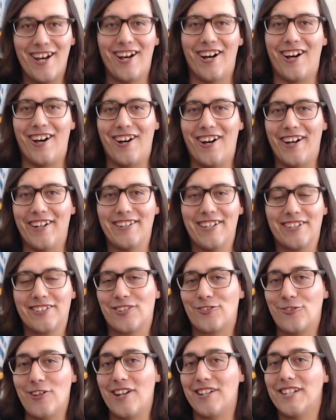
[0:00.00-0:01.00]
Uh, I'd like to
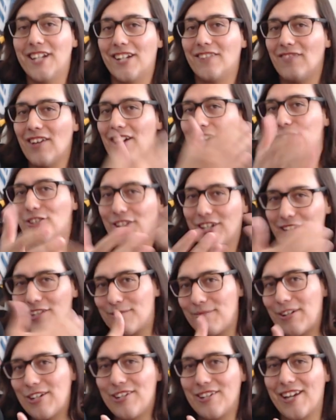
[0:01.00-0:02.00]
try and take advantage and get as
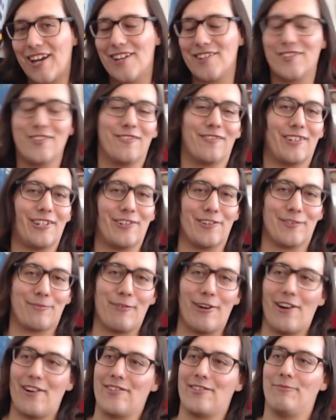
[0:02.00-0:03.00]
many of you guys over here as
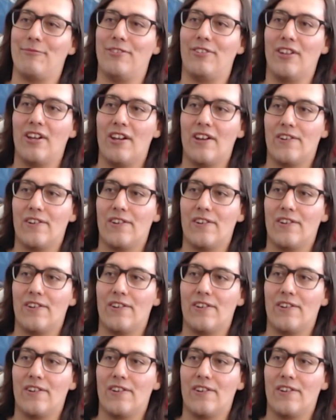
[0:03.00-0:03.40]
possible.